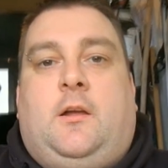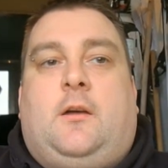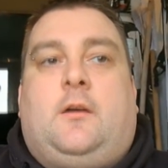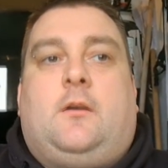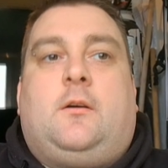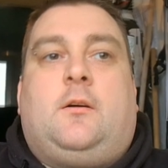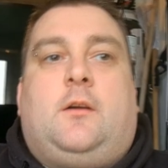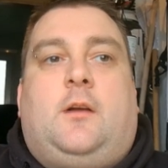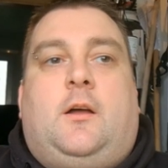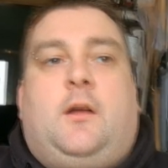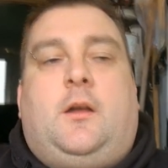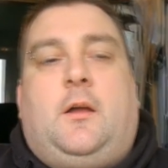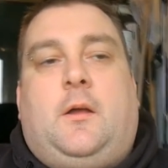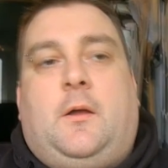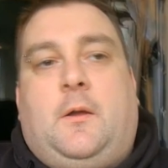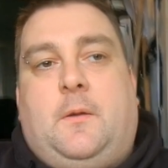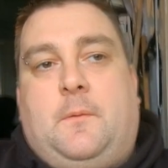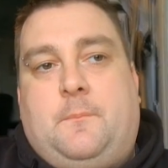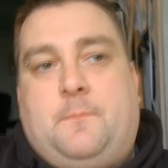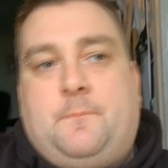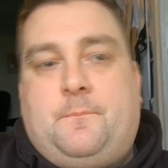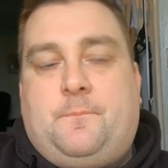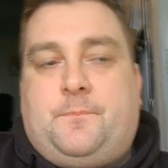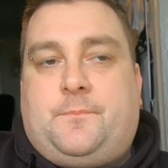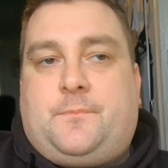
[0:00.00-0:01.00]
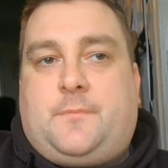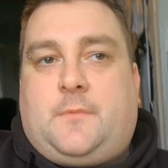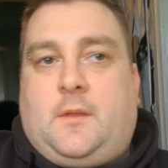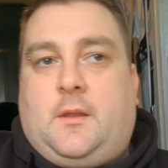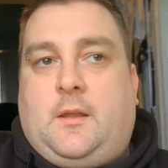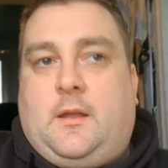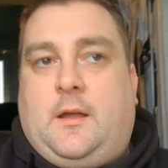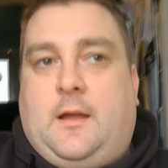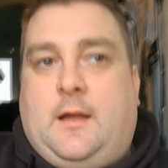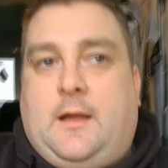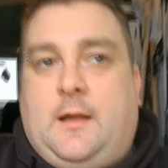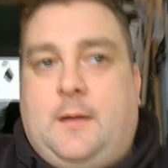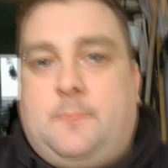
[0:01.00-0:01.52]
Um,
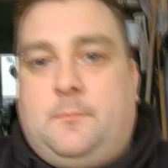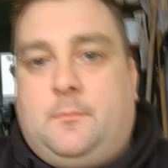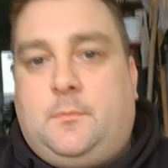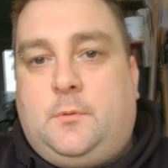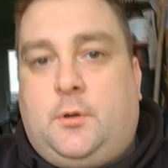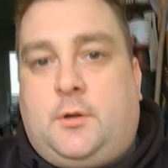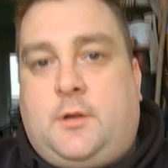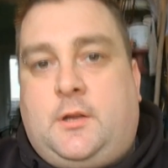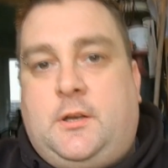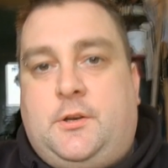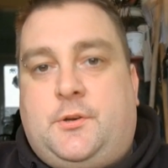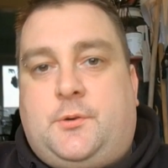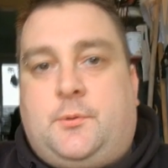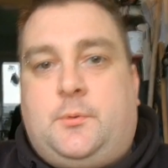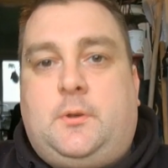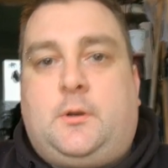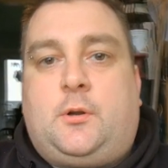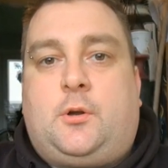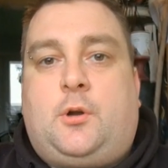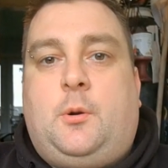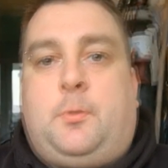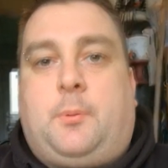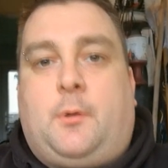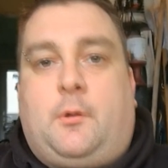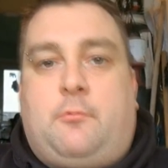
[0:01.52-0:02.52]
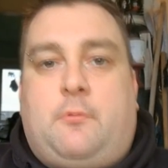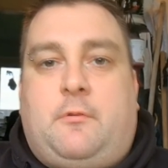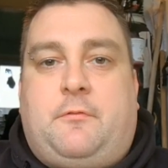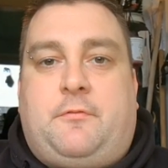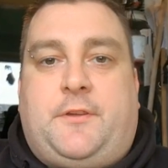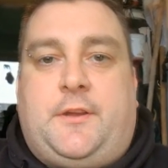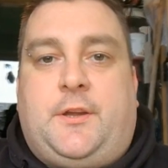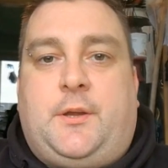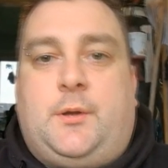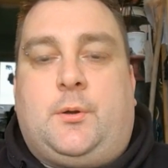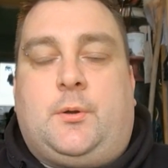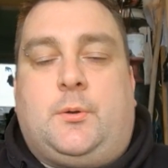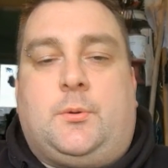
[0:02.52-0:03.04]
I'm looking at doing a couple of
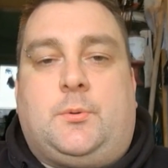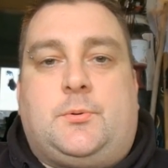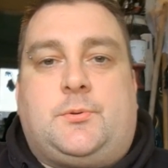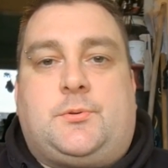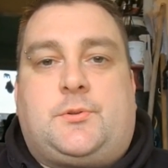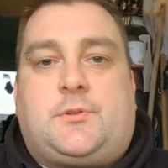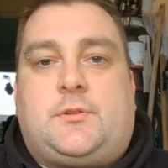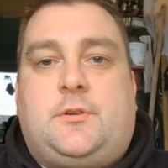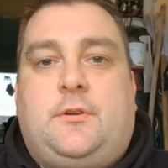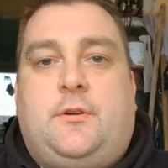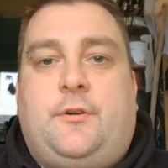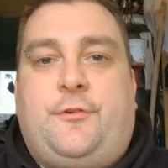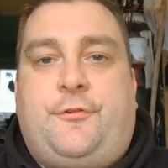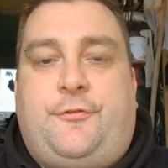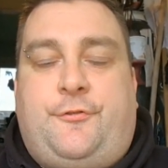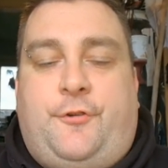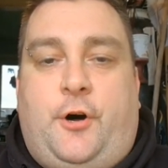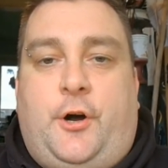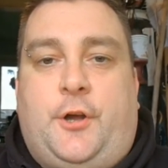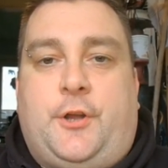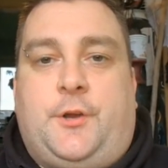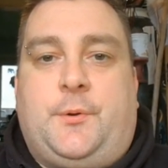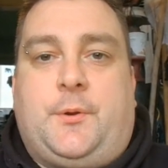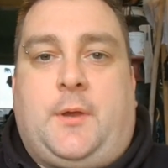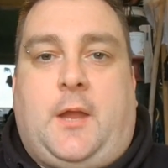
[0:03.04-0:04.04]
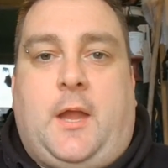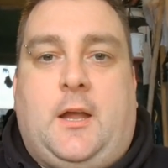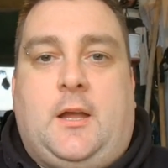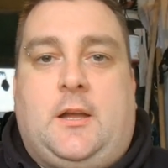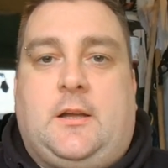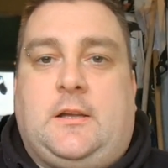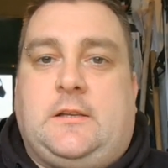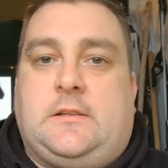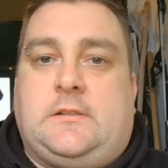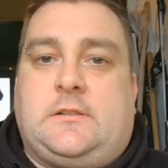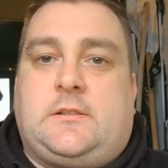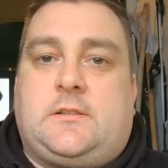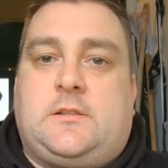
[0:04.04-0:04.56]
reviews for you
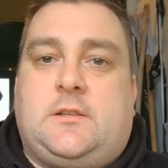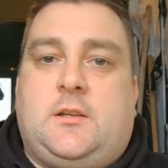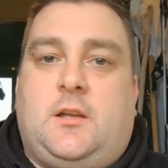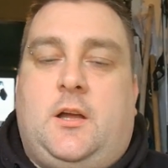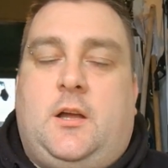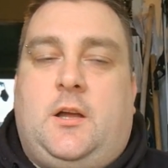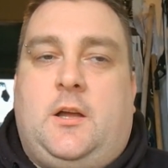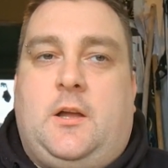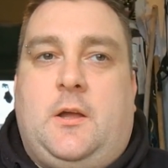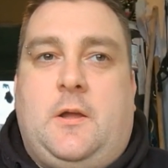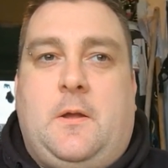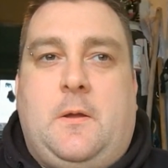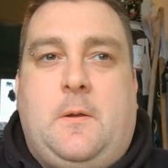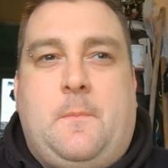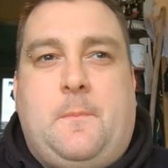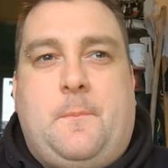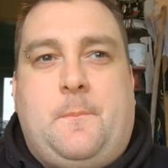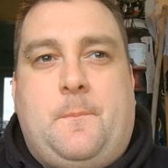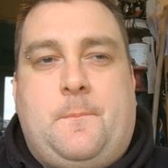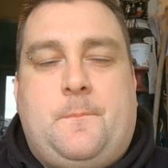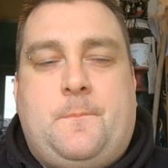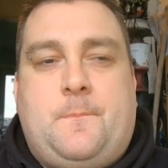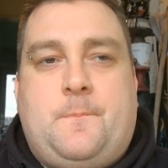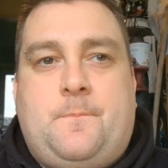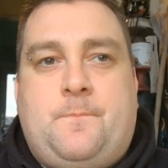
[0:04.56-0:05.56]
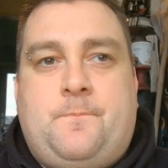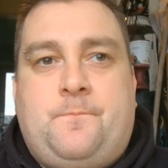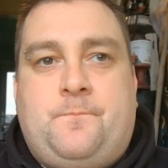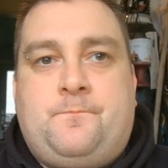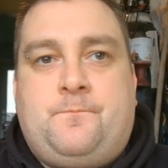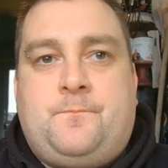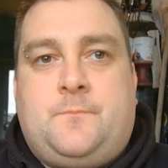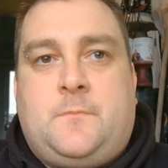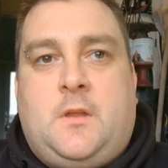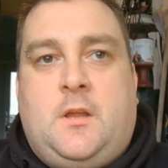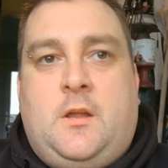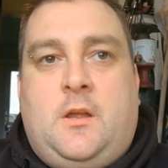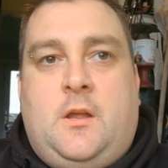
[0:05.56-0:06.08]
guys. Um,
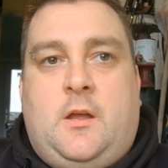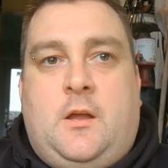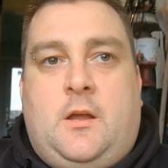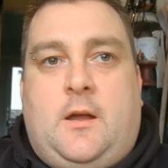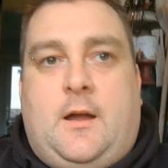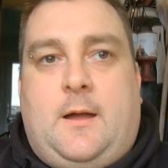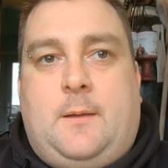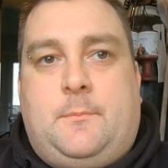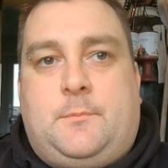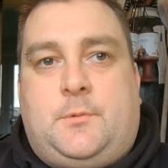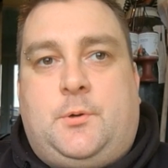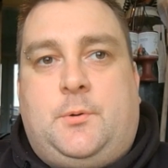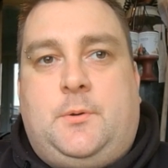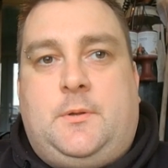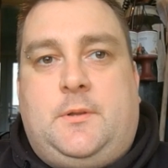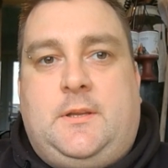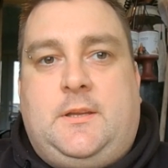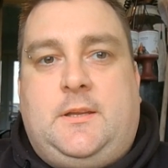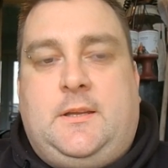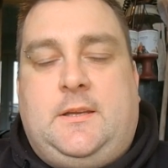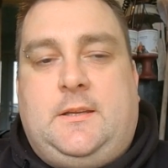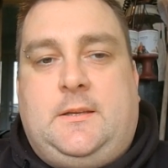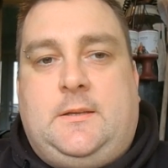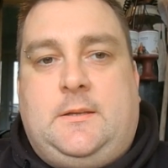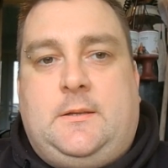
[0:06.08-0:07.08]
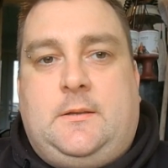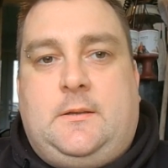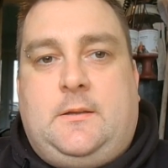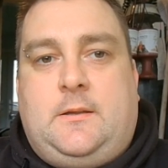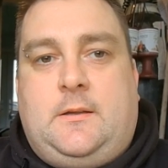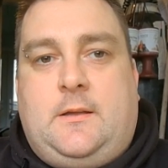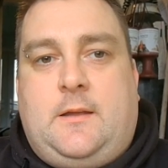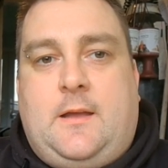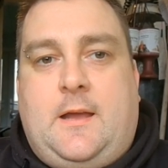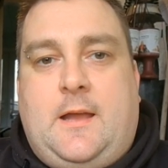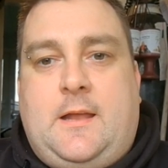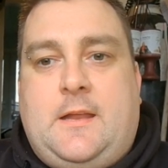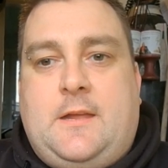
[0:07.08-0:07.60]
I'm doing the
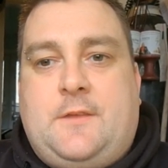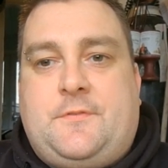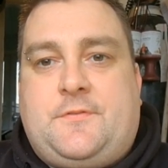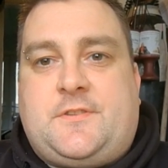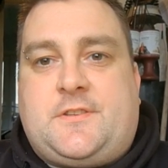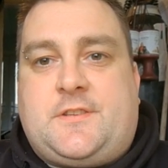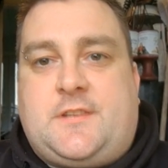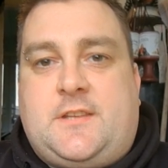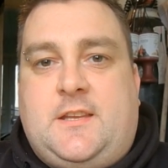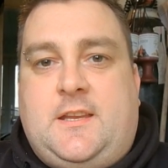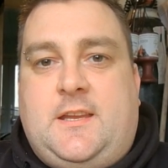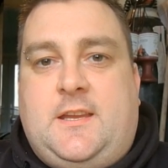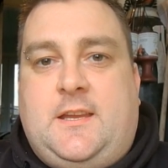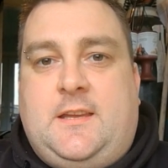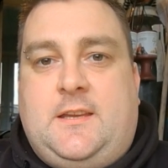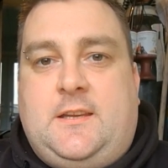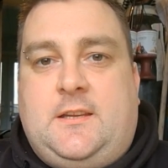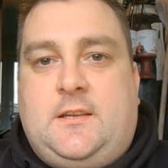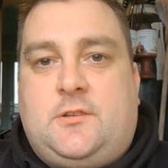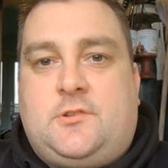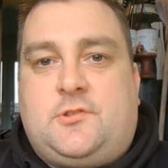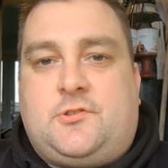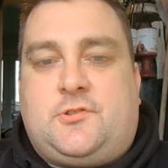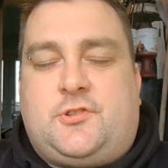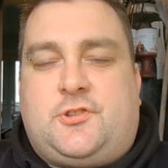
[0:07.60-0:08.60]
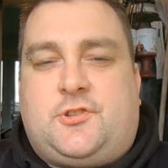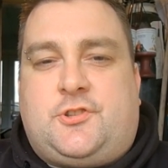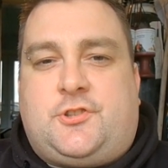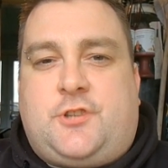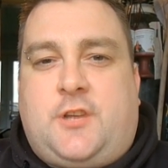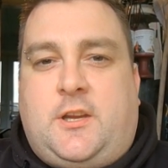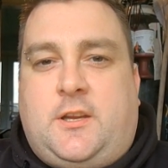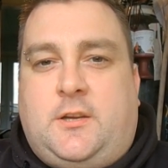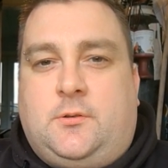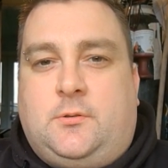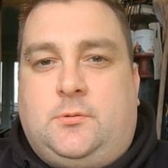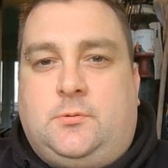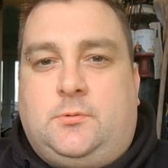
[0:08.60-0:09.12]
NFC
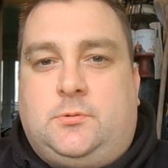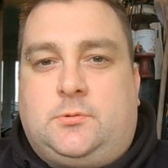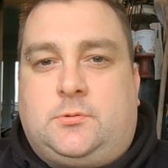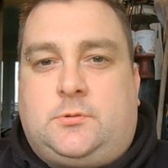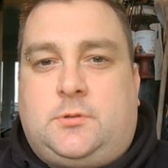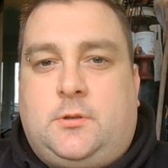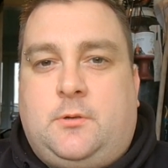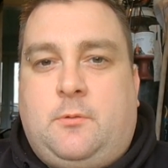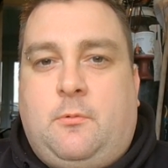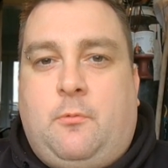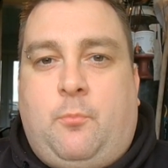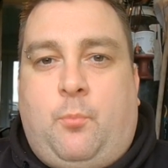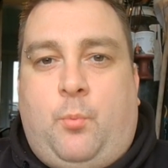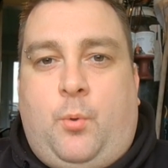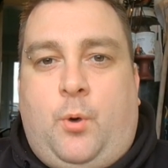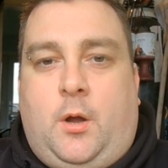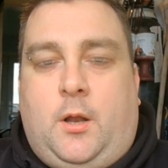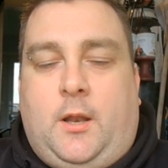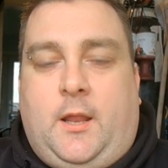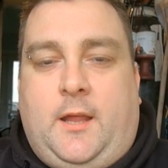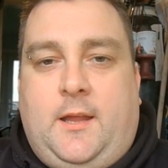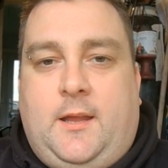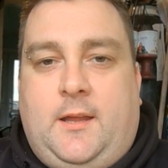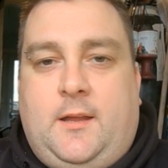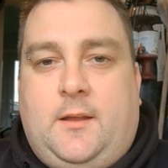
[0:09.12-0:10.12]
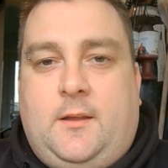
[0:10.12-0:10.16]
Shield wallet.